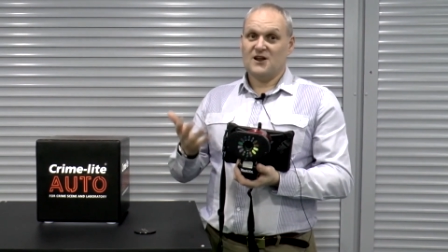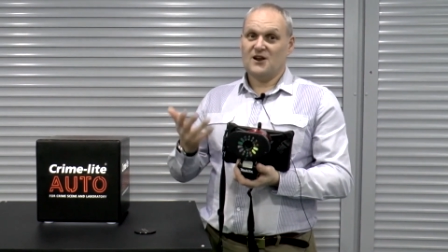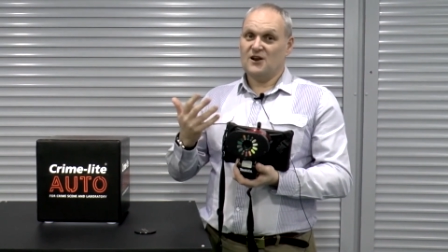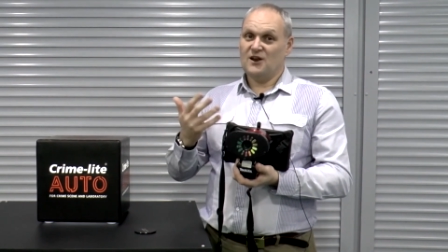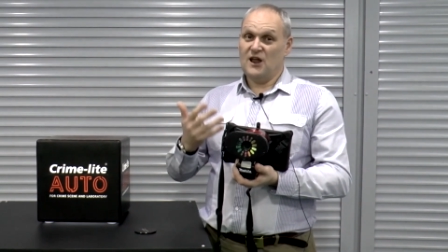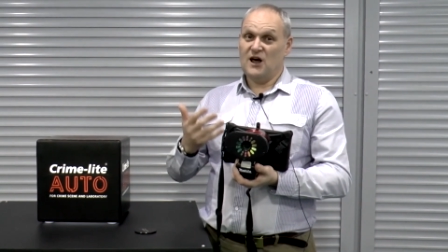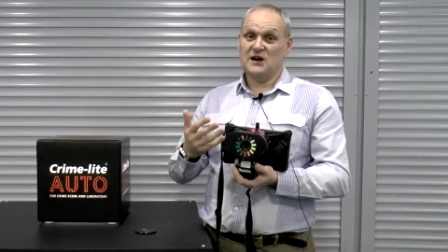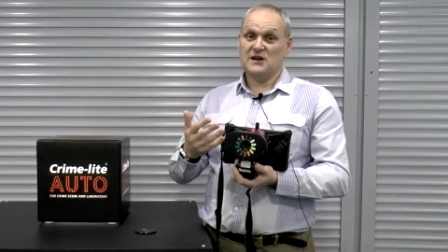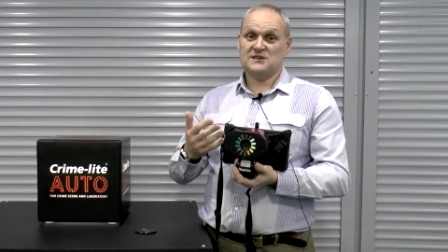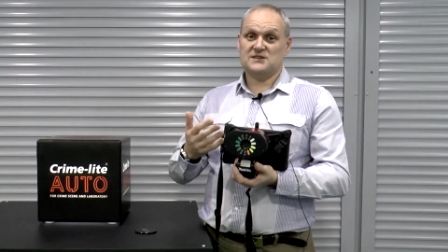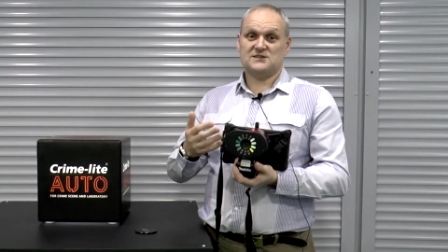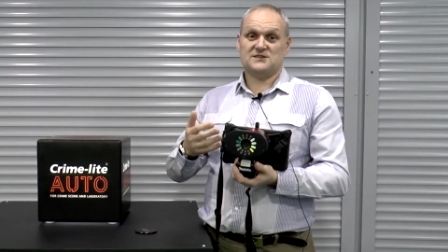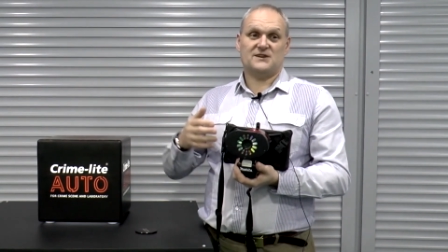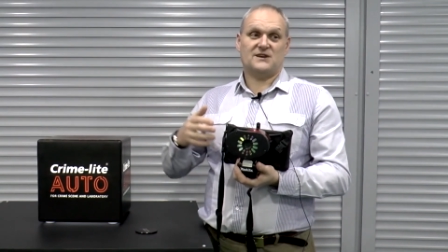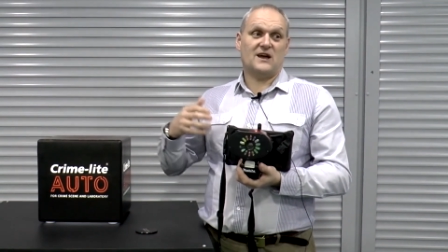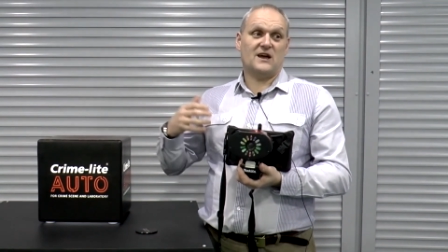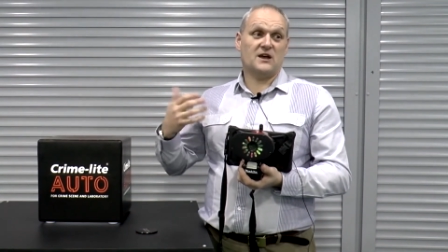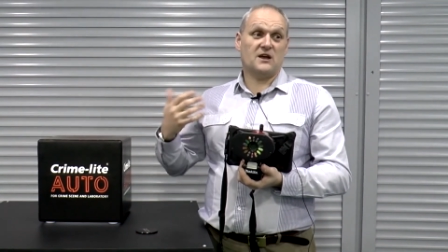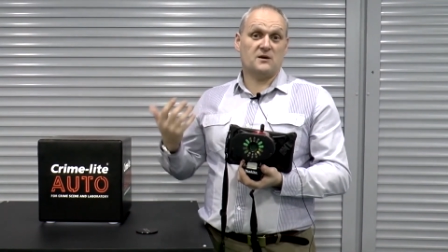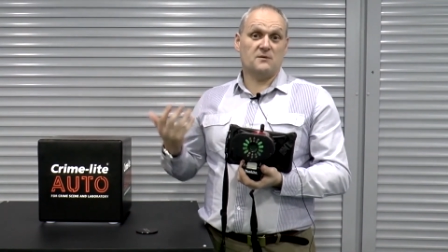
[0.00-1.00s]
lights
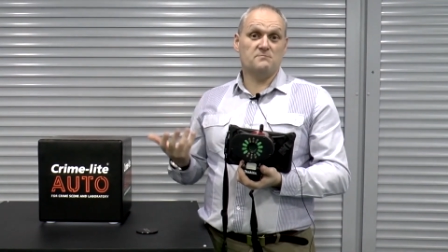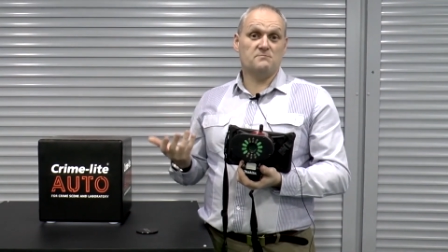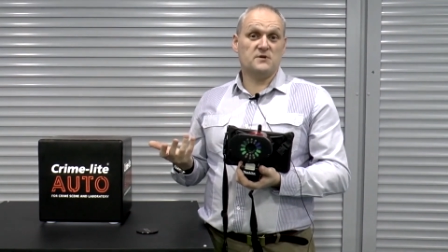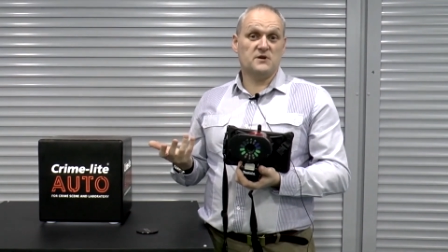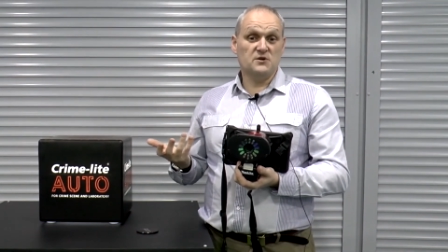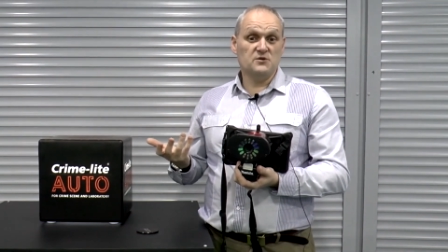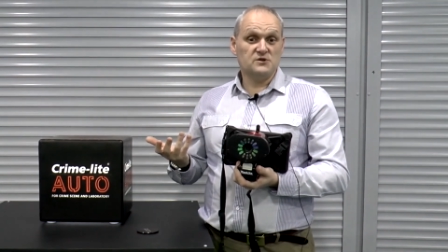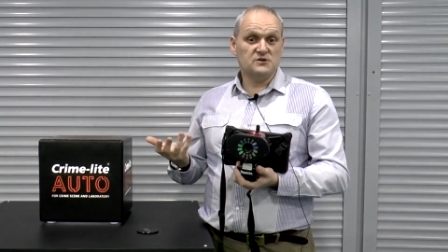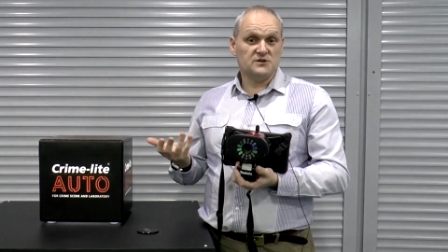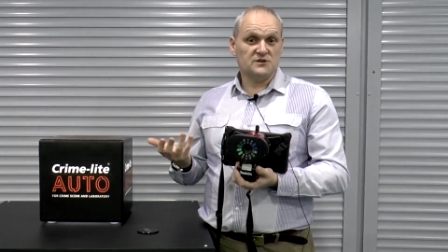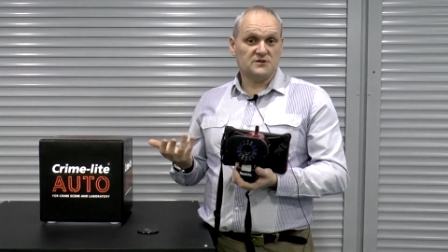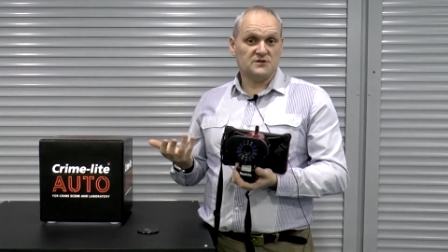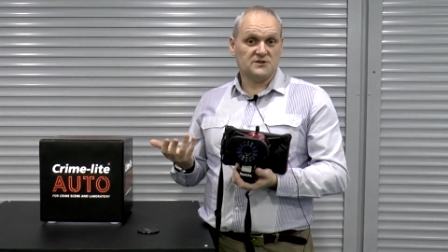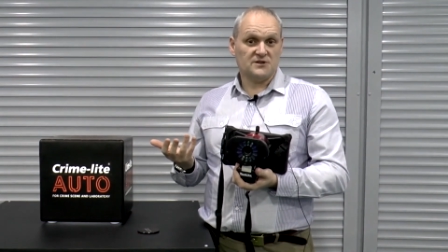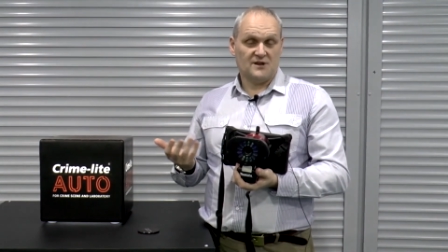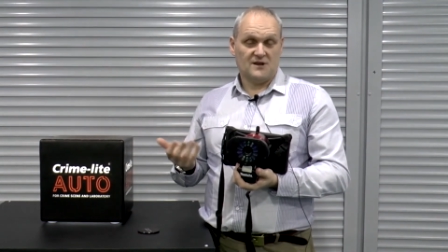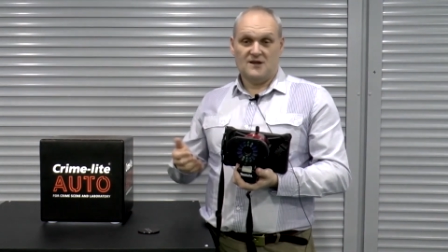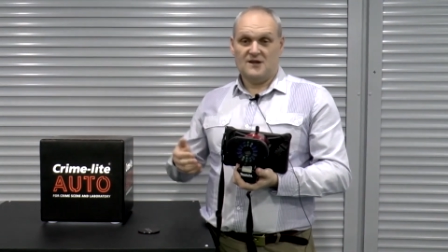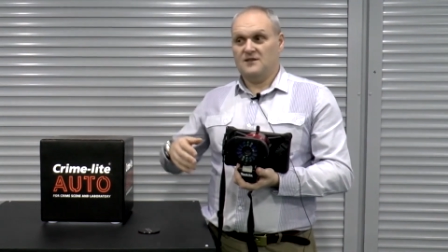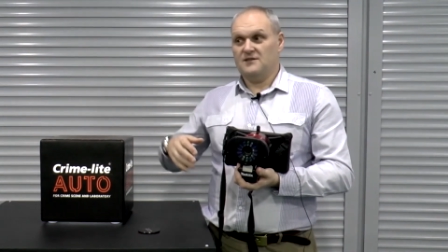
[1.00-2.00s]
and
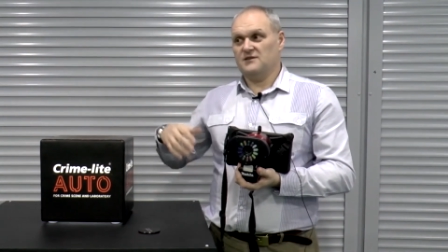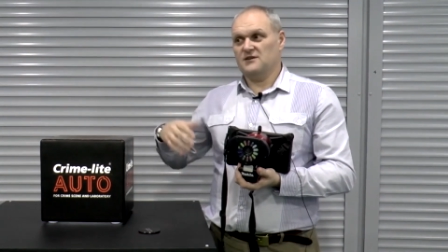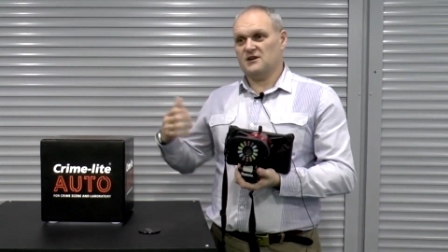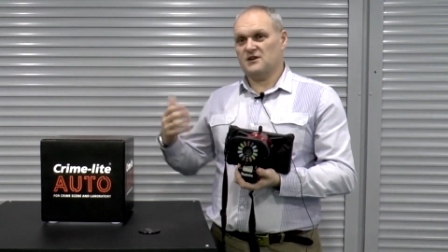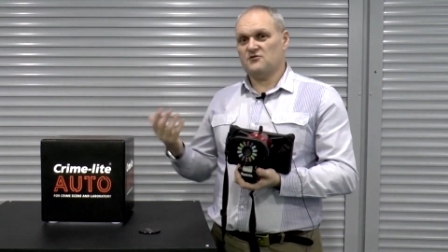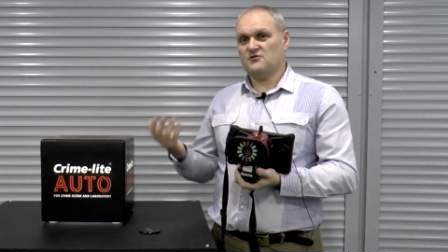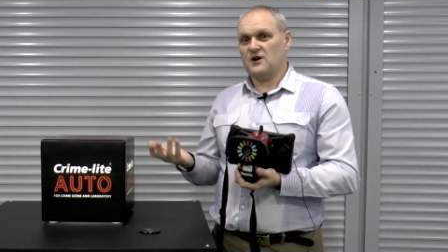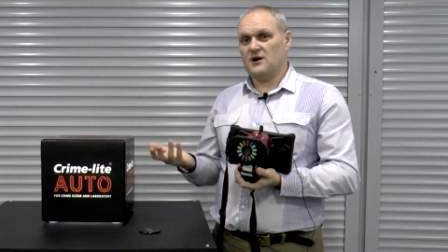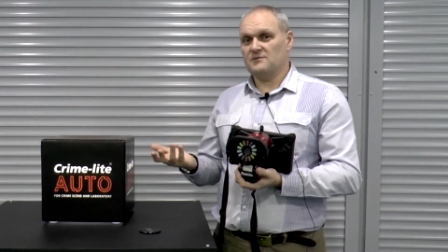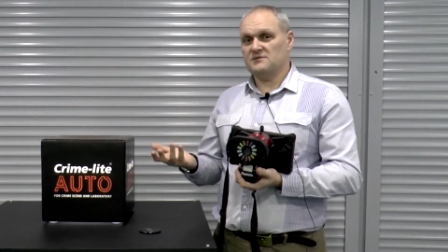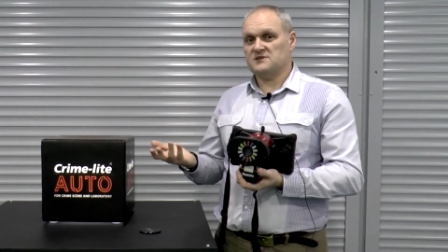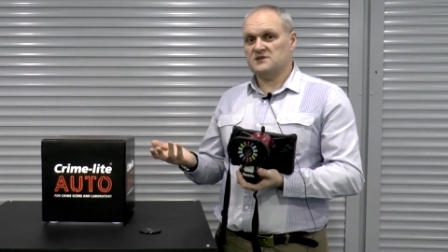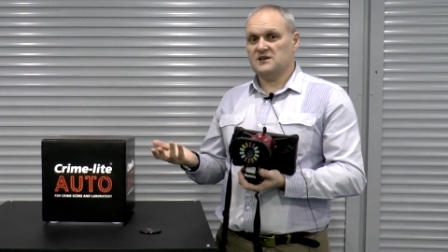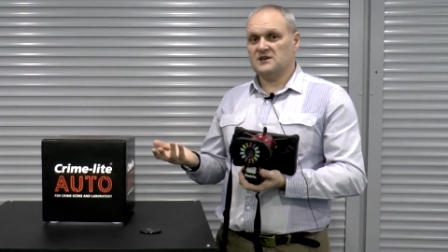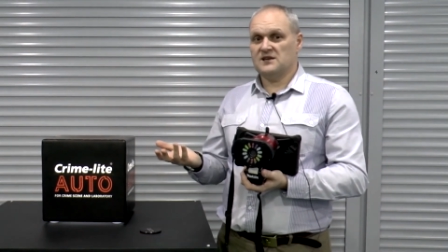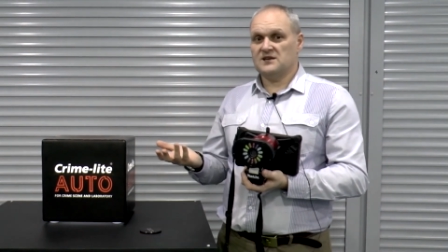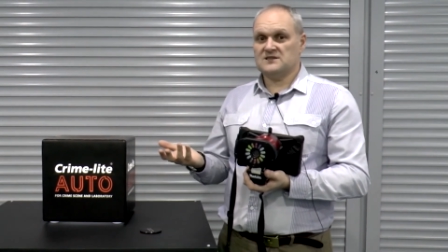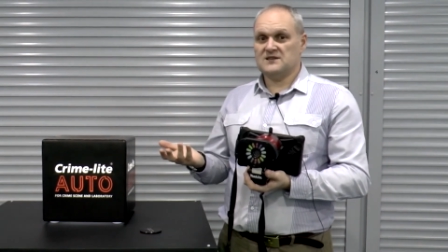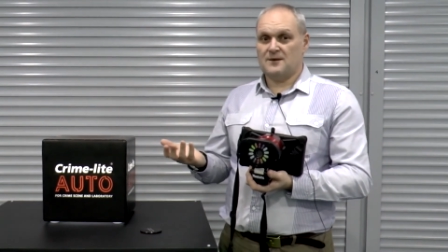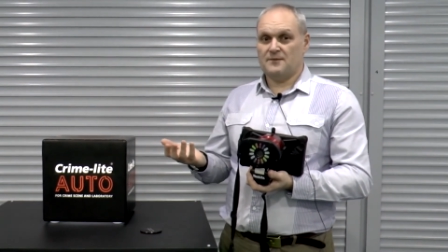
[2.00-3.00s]
computers that crime
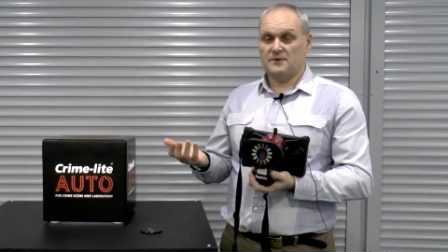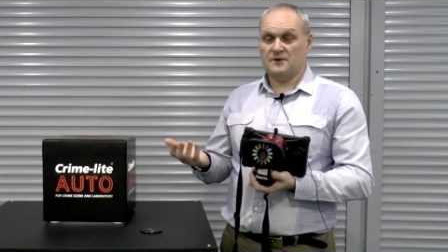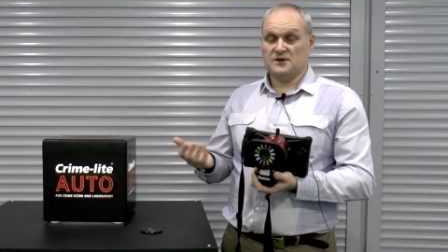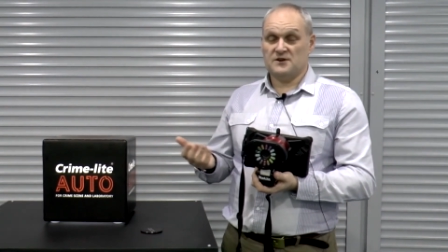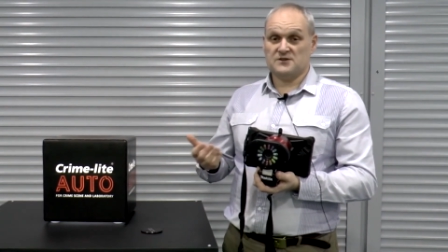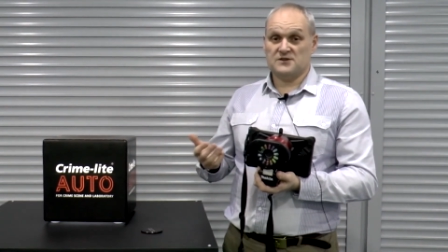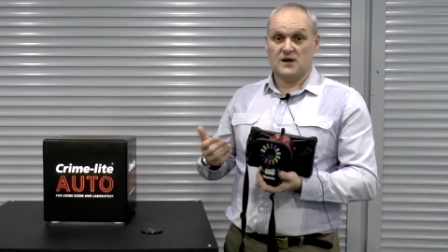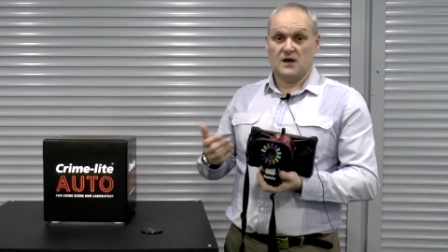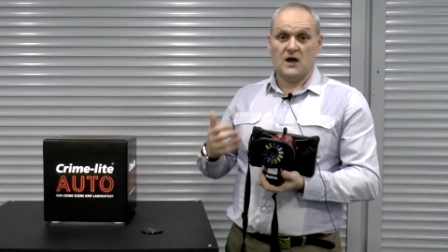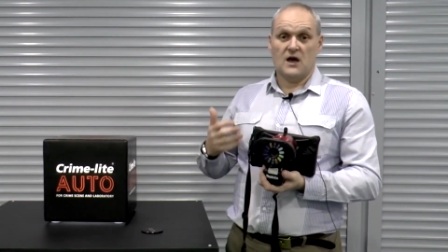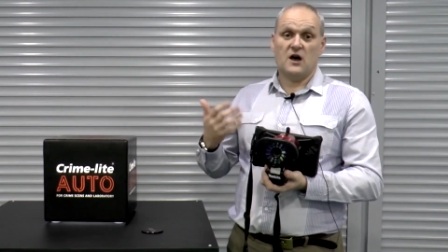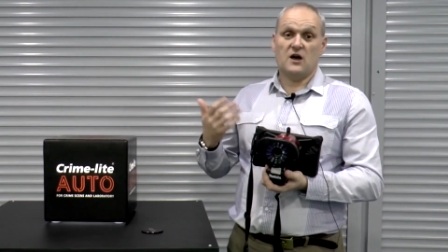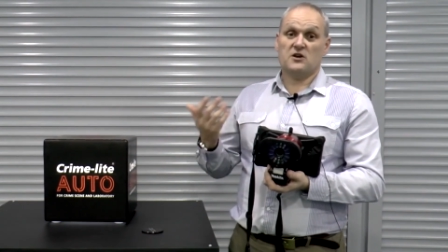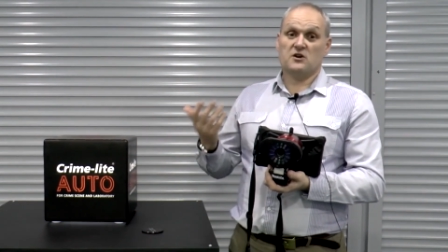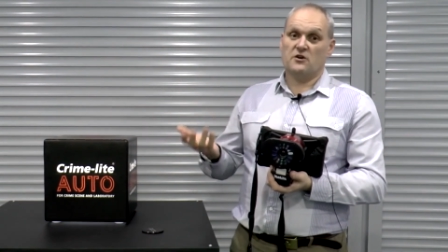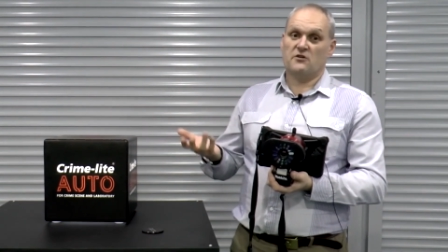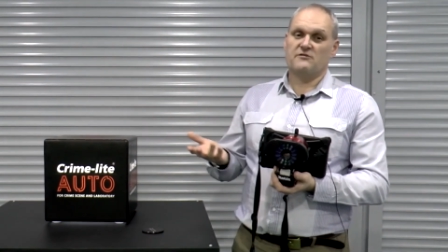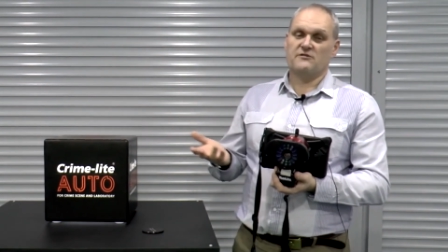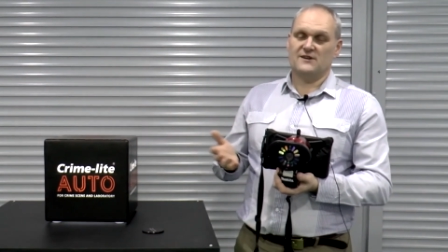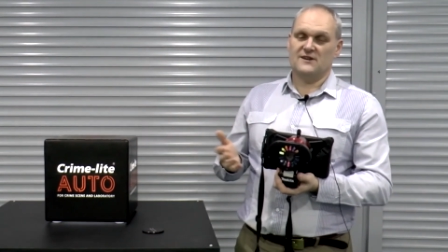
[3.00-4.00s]
scene examiners are
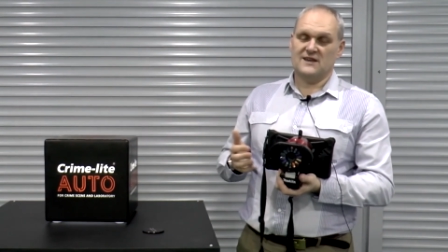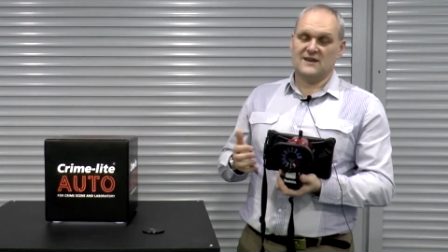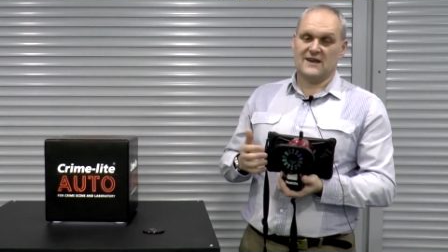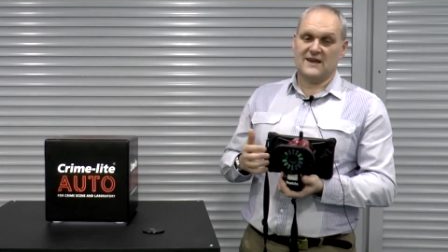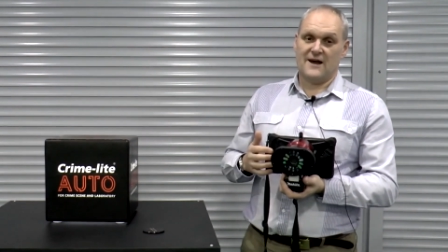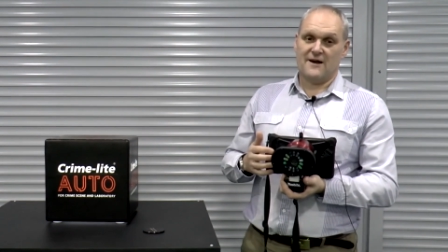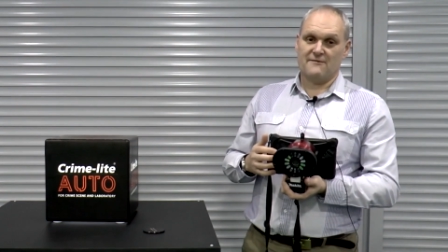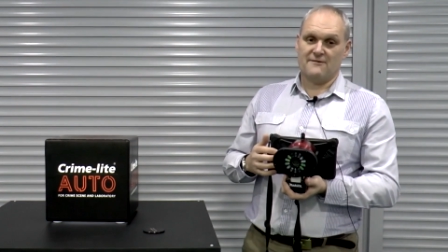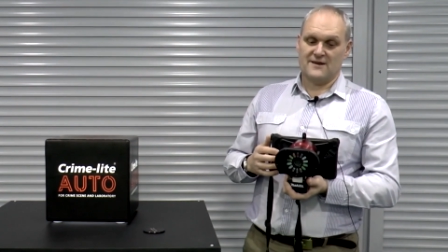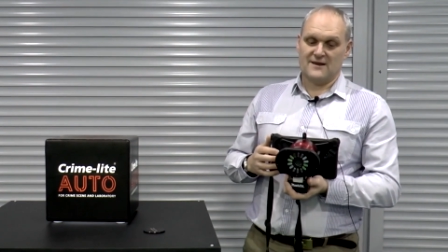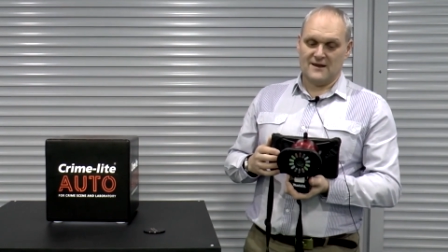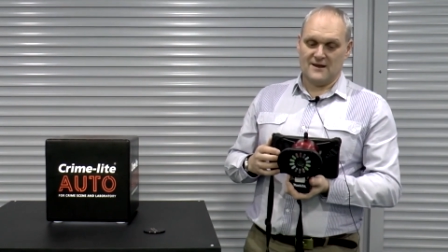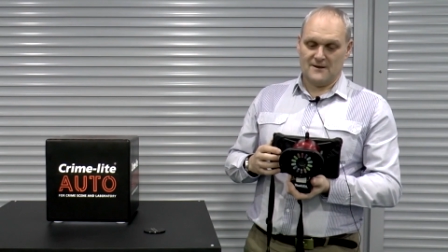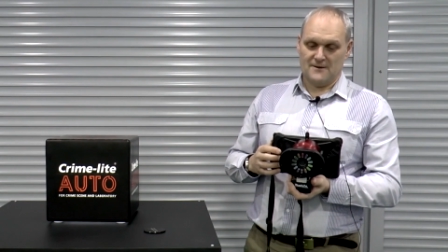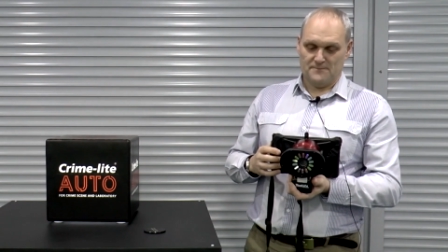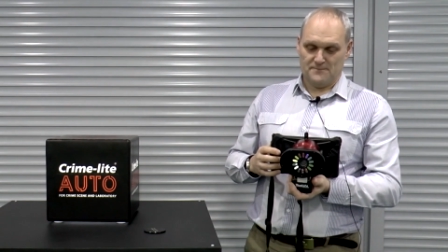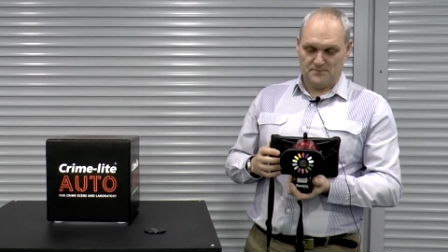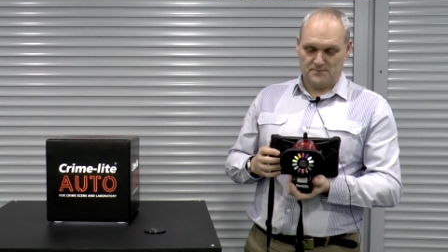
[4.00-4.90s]
currently carrying.